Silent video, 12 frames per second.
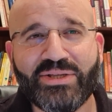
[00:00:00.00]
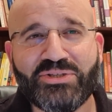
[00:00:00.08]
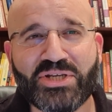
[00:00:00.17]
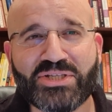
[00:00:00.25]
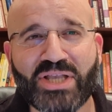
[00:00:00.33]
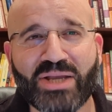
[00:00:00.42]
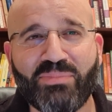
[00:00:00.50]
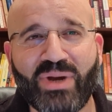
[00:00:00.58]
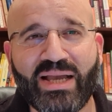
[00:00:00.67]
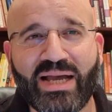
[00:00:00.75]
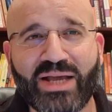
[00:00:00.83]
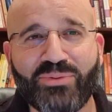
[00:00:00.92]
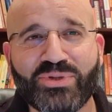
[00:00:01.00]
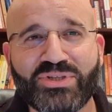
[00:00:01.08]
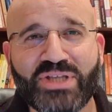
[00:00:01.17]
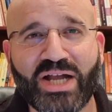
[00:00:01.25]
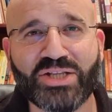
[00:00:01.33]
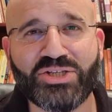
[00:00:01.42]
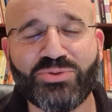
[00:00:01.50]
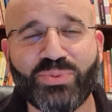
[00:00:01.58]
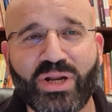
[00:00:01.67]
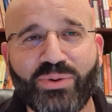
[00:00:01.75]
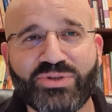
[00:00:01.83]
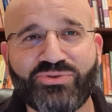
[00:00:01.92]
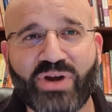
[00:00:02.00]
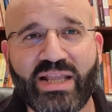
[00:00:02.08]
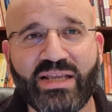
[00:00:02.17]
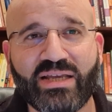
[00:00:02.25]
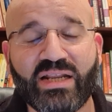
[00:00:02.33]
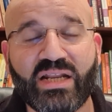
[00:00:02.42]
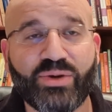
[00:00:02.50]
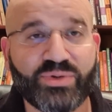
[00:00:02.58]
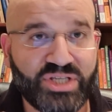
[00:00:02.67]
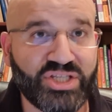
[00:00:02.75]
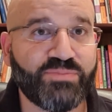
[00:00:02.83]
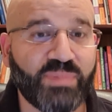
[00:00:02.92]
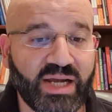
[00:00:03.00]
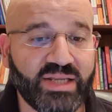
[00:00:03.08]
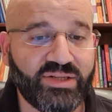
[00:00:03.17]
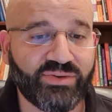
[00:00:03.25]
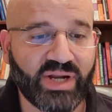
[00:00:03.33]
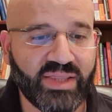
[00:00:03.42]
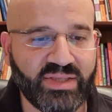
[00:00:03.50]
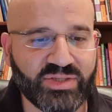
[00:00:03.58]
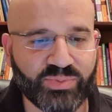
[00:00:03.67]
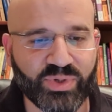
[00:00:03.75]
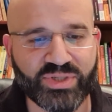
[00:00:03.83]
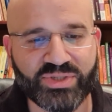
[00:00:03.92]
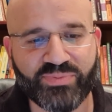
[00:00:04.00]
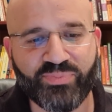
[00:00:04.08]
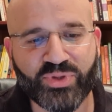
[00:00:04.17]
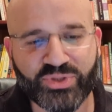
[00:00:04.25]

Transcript: just like my heart was touched when I was writing it and I was inspired to write these words.